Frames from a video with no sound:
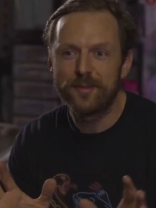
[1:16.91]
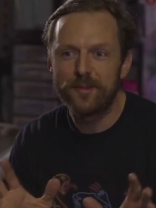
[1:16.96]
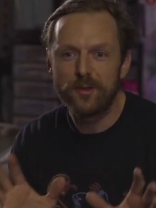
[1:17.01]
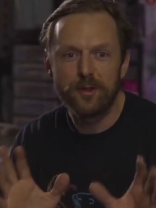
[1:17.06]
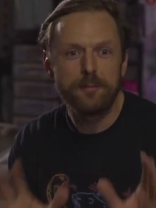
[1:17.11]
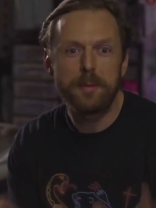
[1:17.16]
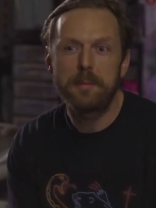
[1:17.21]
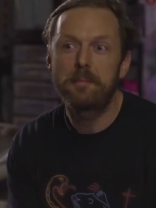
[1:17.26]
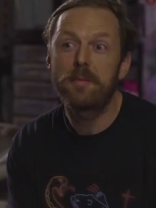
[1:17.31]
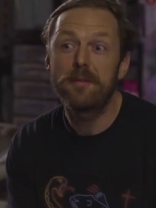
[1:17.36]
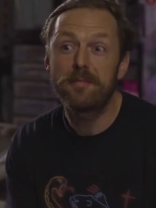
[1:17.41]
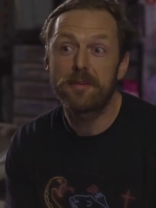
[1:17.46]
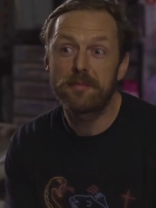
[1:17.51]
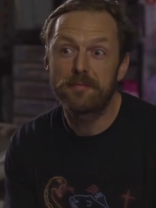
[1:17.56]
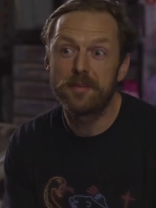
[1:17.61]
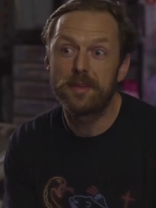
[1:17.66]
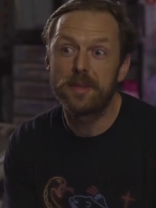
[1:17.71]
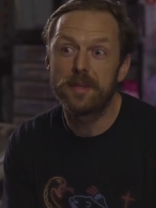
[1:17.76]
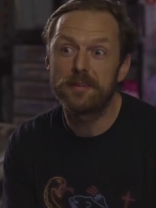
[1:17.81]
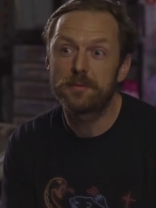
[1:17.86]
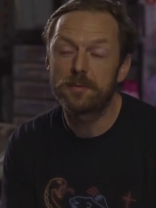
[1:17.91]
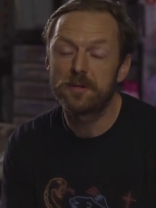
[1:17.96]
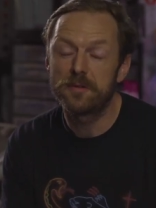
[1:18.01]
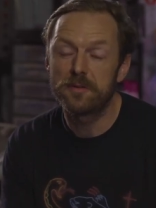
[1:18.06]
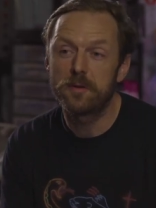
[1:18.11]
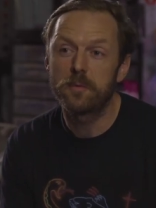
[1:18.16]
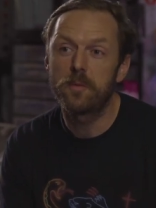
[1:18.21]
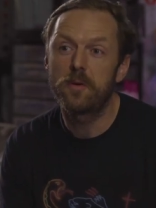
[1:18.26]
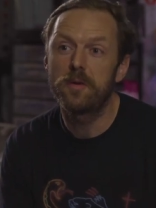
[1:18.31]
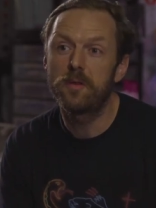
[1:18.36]
You'd be perfect for this.
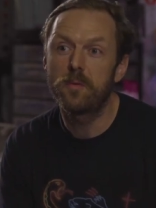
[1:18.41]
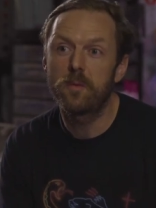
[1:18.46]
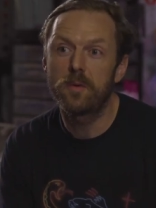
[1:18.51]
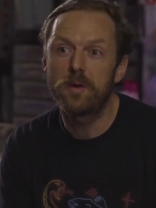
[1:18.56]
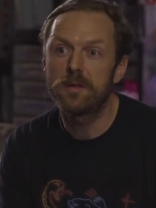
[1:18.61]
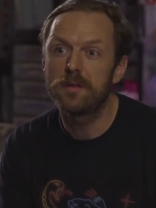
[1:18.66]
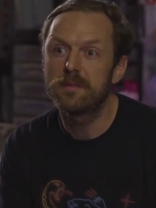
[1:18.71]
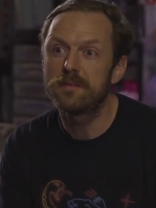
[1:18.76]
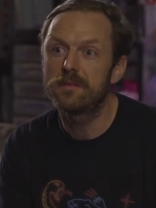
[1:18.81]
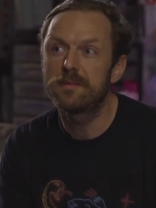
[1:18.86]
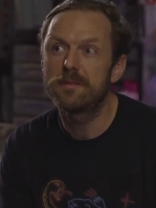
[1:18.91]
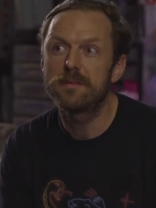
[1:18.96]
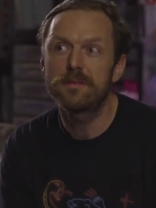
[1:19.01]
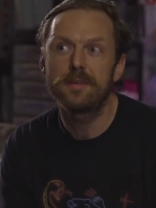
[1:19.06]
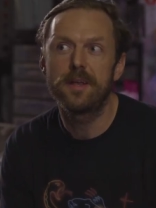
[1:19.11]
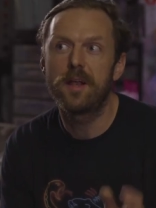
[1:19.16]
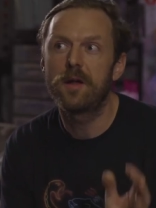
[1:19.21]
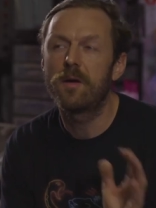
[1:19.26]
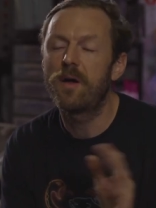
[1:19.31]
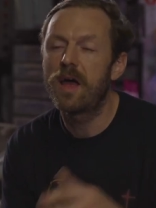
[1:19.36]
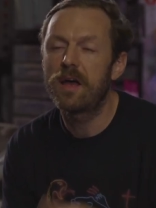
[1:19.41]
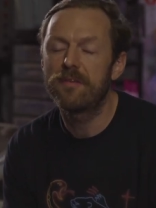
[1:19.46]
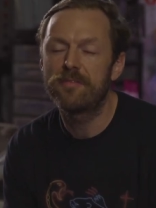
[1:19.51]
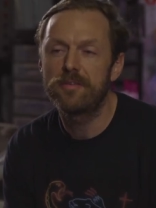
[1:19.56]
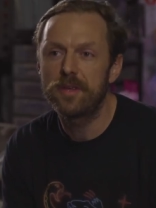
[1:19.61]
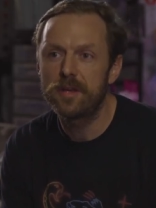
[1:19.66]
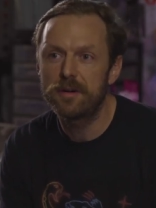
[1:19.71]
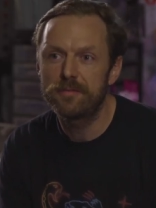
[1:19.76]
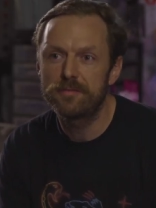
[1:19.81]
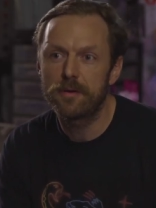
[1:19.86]
We're doing War of the Worlds, you know,
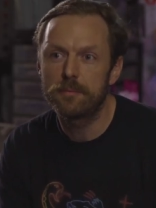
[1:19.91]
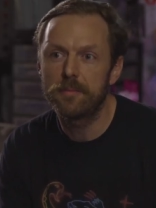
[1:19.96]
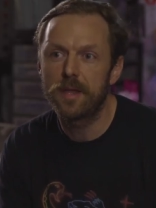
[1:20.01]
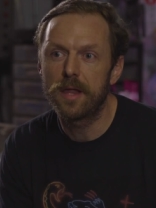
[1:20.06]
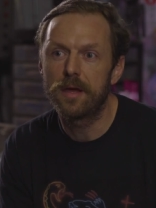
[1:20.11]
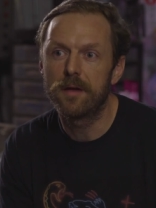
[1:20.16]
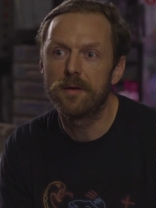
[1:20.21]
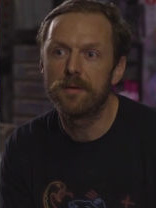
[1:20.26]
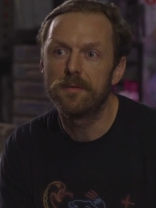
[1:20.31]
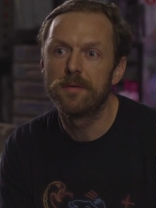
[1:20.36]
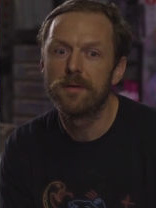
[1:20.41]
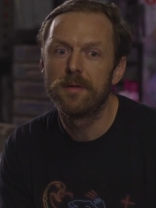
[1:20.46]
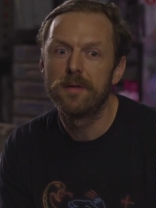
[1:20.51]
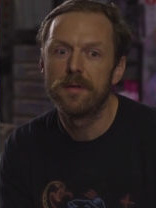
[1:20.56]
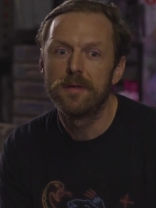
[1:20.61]
half a year from now.